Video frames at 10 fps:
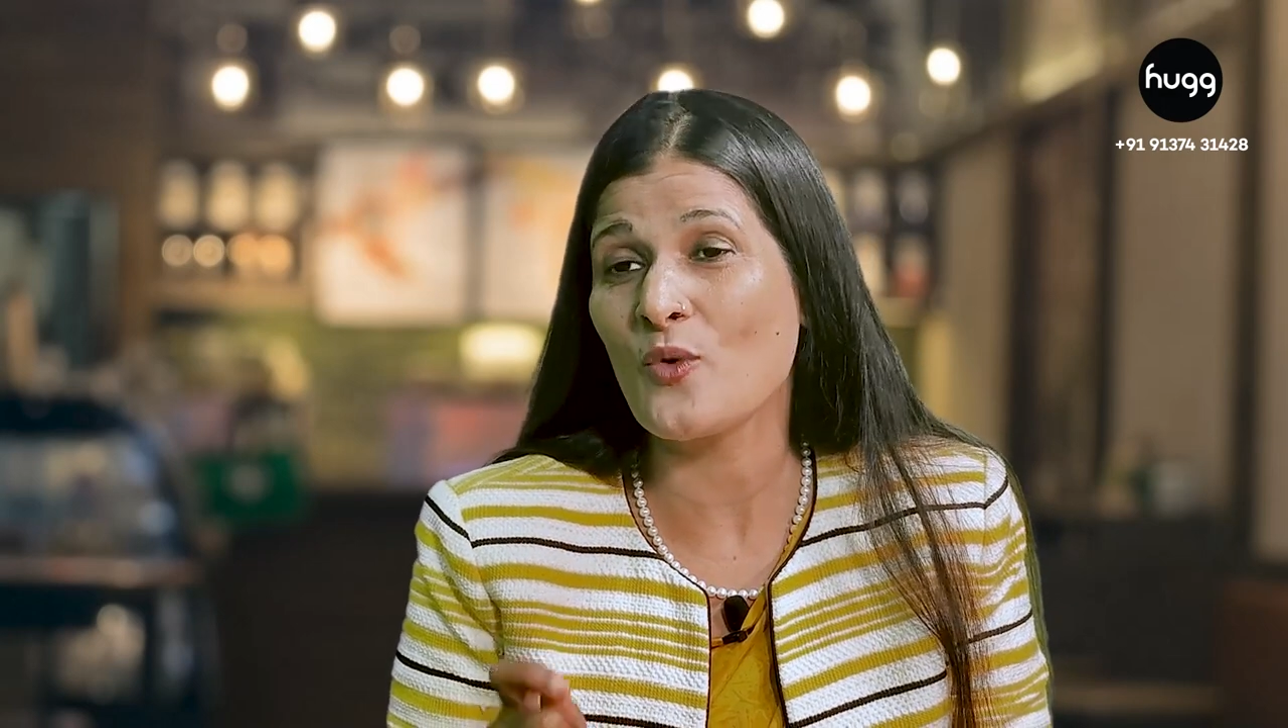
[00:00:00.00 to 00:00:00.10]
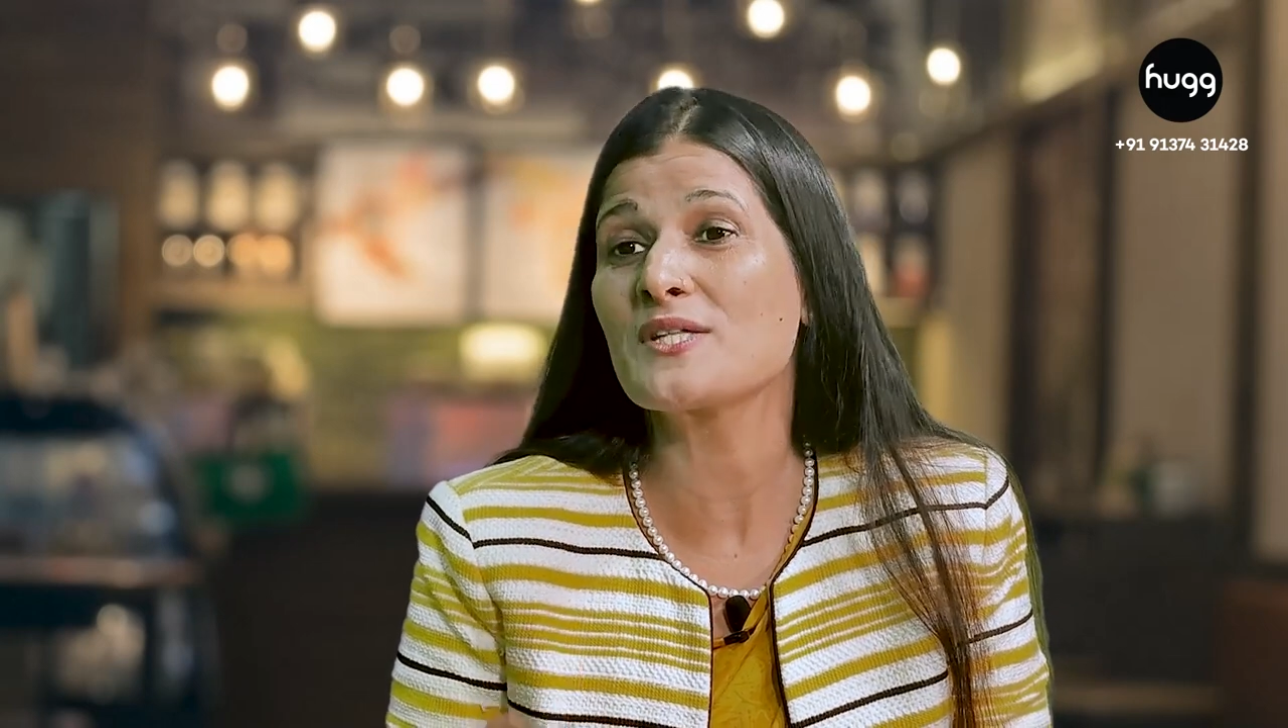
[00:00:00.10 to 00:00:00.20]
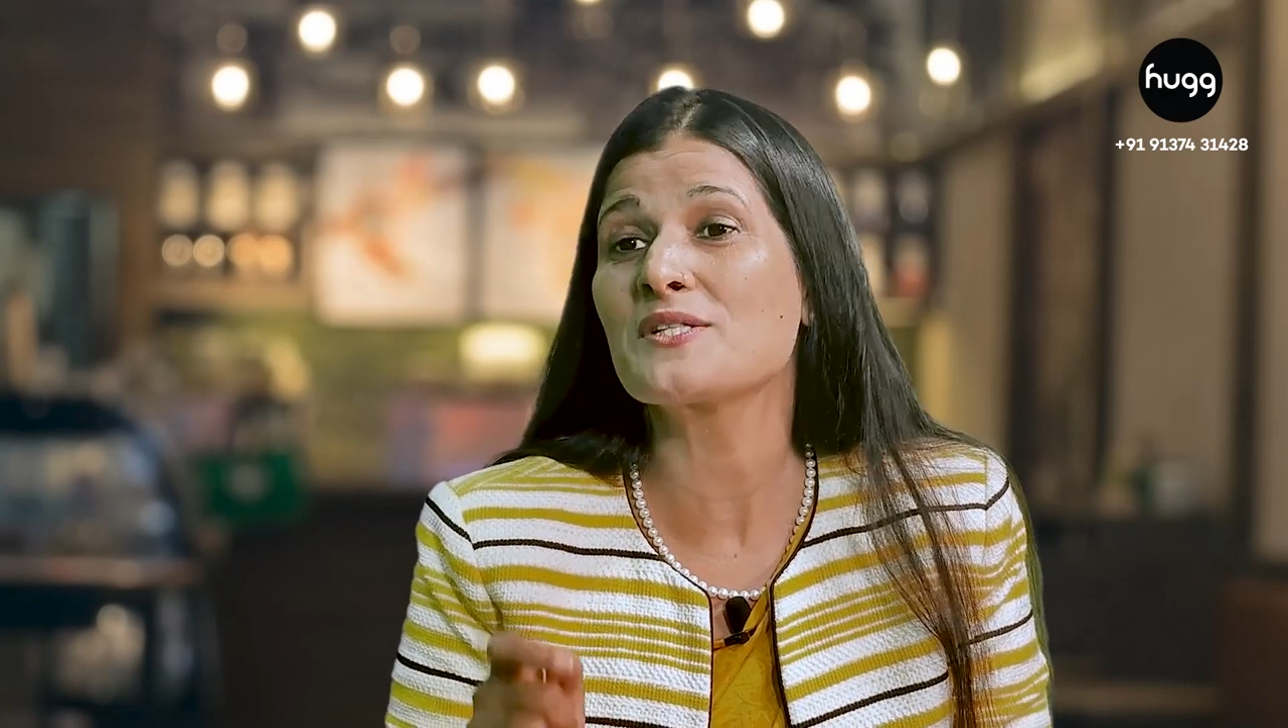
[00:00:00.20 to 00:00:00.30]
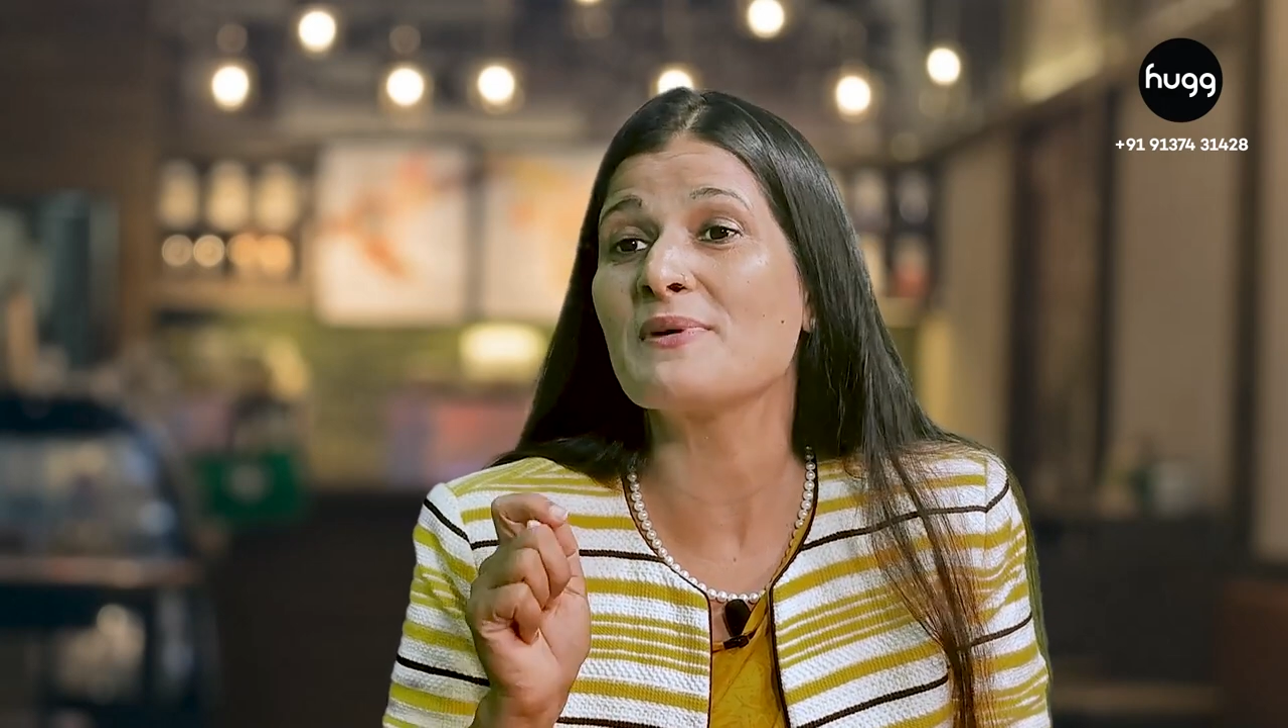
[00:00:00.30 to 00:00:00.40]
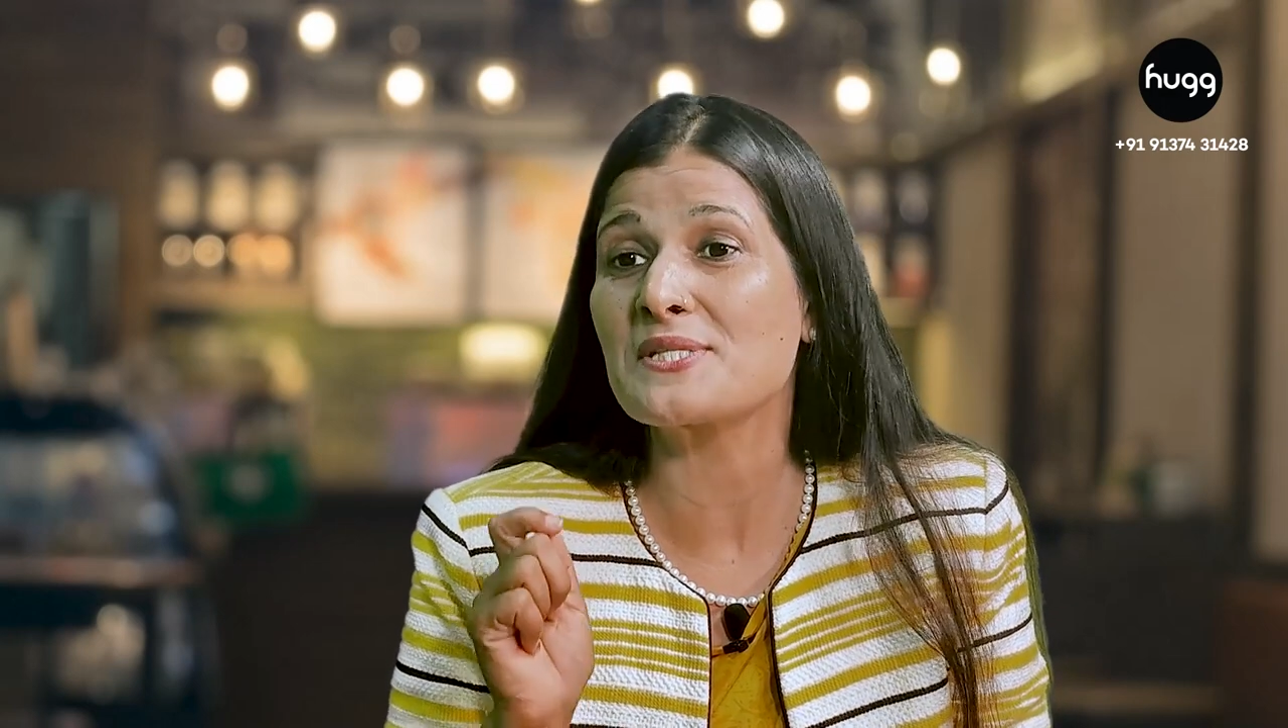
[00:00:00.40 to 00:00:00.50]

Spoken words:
Food is